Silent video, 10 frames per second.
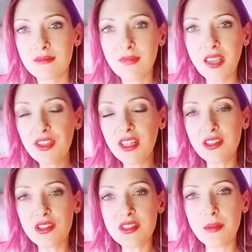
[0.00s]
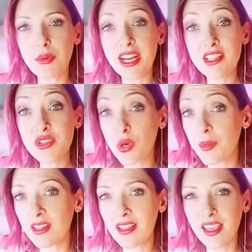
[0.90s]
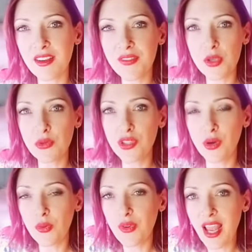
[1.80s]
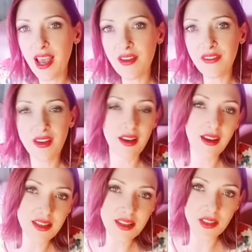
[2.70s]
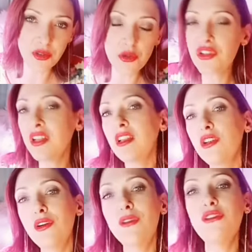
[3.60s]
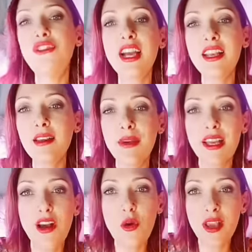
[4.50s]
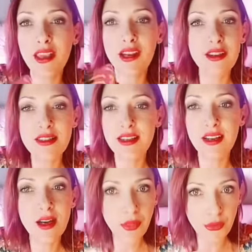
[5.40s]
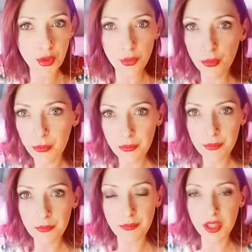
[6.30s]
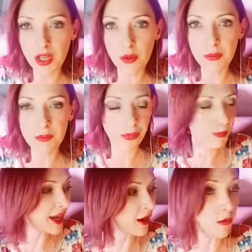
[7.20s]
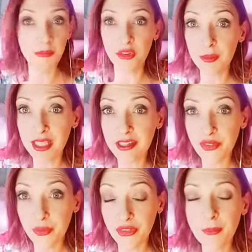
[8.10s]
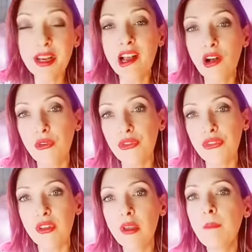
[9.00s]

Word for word: I feel like there's like brainstorming. Like if you don't have a solution and you don't find it by going here, it's going to come through, you know, by helpful means with somebody else